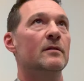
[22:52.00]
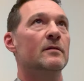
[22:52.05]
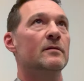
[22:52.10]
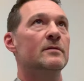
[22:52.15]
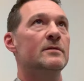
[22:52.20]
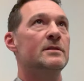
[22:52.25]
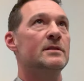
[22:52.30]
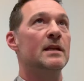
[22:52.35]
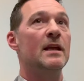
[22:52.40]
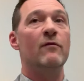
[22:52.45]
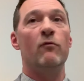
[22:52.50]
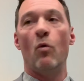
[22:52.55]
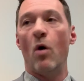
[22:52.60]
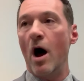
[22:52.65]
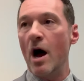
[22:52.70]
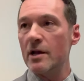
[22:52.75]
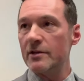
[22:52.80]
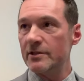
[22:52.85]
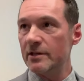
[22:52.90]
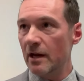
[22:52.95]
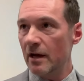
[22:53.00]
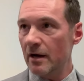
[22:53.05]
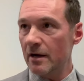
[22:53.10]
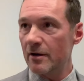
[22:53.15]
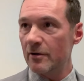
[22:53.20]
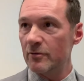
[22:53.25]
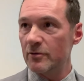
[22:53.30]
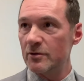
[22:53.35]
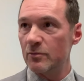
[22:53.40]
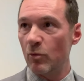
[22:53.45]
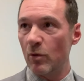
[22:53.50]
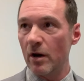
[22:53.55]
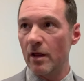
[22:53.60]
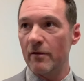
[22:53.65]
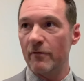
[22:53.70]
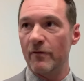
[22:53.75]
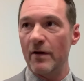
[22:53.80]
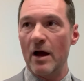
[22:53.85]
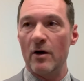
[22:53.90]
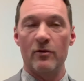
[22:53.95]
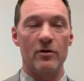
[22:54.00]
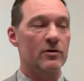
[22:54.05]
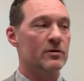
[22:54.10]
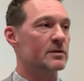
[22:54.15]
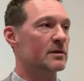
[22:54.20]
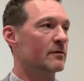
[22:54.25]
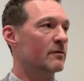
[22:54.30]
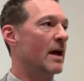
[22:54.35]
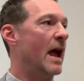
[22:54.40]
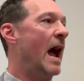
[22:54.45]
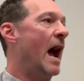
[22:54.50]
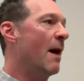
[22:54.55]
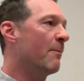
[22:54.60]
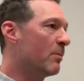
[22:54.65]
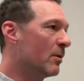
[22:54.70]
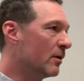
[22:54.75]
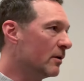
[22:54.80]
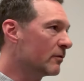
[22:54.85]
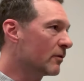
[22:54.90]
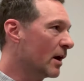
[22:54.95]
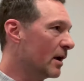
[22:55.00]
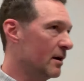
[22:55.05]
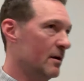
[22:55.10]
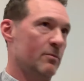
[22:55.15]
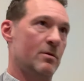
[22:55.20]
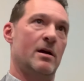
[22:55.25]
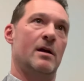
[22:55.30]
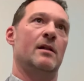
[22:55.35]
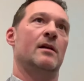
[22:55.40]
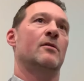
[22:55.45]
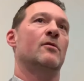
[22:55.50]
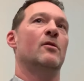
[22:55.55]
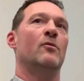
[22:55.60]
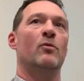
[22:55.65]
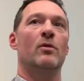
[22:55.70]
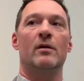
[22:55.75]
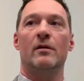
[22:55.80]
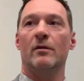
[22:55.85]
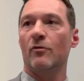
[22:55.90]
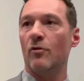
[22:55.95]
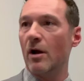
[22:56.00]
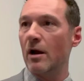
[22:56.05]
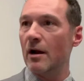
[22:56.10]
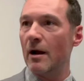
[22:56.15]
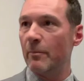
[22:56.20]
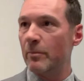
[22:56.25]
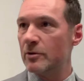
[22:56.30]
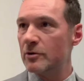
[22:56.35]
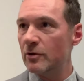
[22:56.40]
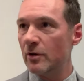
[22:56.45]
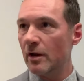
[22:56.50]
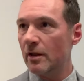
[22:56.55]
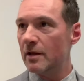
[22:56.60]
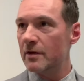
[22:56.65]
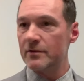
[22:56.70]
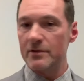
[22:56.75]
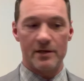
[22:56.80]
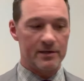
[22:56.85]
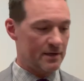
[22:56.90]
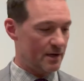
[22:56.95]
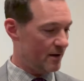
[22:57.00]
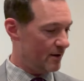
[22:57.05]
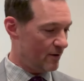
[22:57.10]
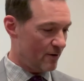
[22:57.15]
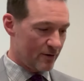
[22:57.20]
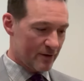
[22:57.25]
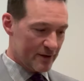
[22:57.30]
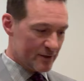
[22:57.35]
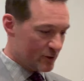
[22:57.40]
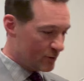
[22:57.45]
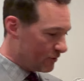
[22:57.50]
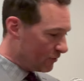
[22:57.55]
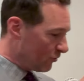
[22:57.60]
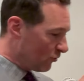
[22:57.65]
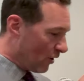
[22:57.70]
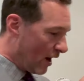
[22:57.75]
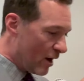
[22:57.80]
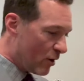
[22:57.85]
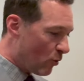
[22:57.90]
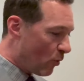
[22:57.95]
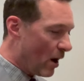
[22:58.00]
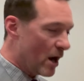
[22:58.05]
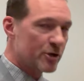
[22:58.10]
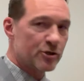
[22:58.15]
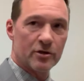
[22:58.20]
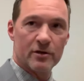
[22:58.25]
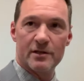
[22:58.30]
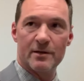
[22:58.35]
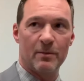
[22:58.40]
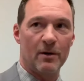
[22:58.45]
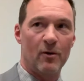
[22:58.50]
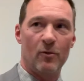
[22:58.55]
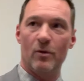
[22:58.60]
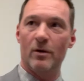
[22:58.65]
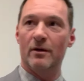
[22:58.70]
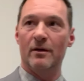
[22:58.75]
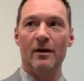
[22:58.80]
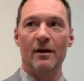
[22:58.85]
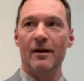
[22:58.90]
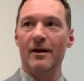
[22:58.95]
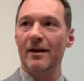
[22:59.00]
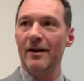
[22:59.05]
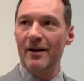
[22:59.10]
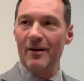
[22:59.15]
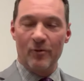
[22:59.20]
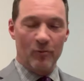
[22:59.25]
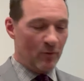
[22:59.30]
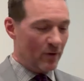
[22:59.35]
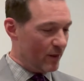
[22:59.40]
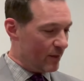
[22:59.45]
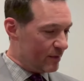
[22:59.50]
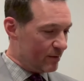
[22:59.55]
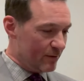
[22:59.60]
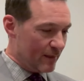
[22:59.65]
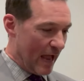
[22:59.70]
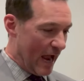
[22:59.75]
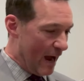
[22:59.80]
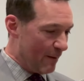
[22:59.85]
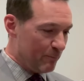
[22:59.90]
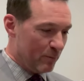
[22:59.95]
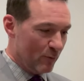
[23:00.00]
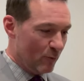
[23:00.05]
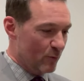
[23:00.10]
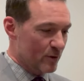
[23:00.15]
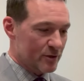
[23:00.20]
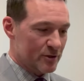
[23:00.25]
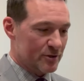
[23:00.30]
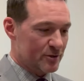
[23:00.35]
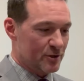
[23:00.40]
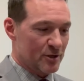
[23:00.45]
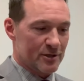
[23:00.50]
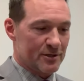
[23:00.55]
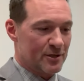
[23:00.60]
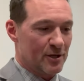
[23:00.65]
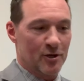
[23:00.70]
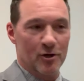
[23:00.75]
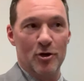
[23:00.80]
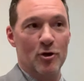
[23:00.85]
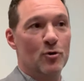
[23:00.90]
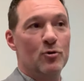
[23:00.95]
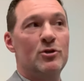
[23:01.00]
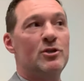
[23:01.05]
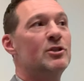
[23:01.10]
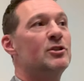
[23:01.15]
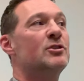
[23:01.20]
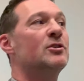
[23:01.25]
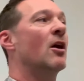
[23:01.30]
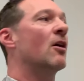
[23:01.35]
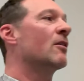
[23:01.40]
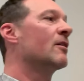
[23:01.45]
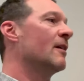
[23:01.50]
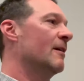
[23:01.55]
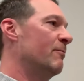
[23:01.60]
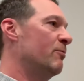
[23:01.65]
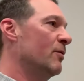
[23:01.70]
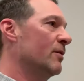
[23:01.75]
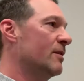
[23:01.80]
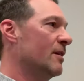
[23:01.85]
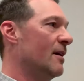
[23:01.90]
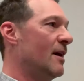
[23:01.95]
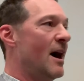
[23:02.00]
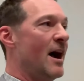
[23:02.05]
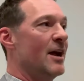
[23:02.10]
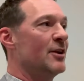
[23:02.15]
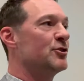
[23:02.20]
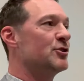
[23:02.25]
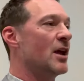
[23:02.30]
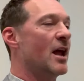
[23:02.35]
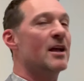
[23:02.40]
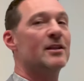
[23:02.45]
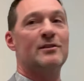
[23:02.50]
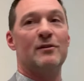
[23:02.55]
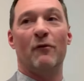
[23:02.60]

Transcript: Steve Wozniak, who's one of the founders of Apple, right? And I'm kind of like, oh, what a great opportunity this is. I got all these great questions about when when Apple was just a new startup with a high chance